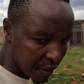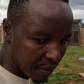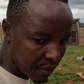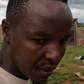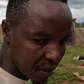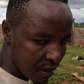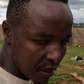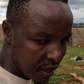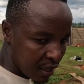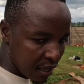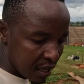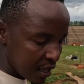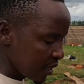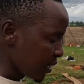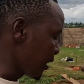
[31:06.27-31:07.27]
maybe
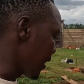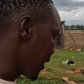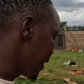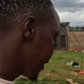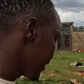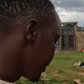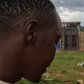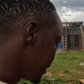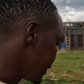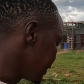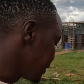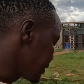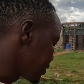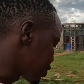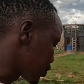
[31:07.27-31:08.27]

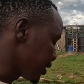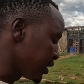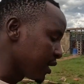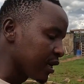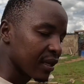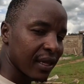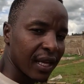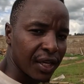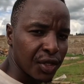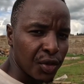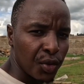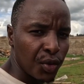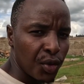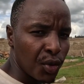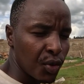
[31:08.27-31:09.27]
any tree that
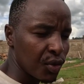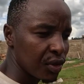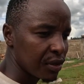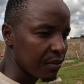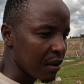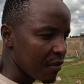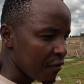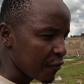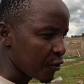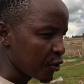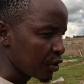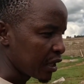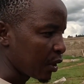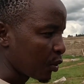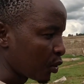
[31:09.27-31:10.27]
you use maybe
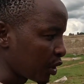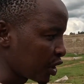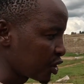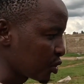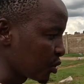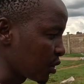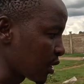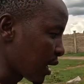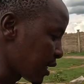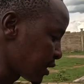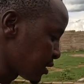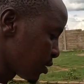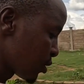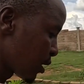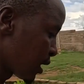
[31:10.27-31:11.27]
for decoration,
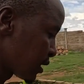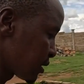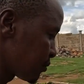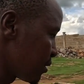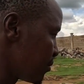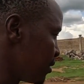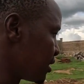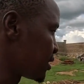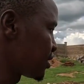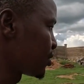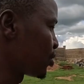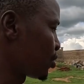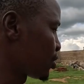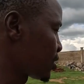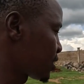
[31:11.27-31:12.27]
as long as maybe it's
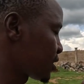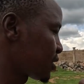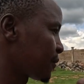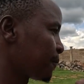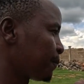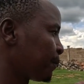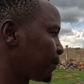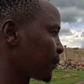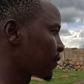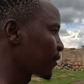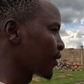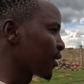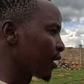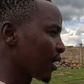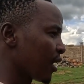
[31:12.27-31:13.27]
not
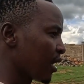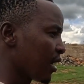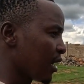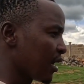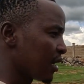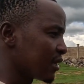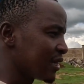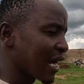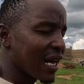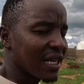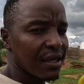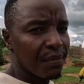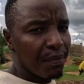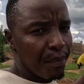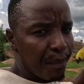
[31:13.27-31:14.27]
that
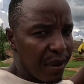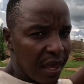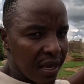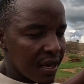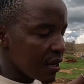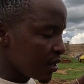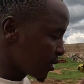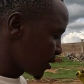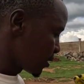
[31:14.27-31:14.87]
big,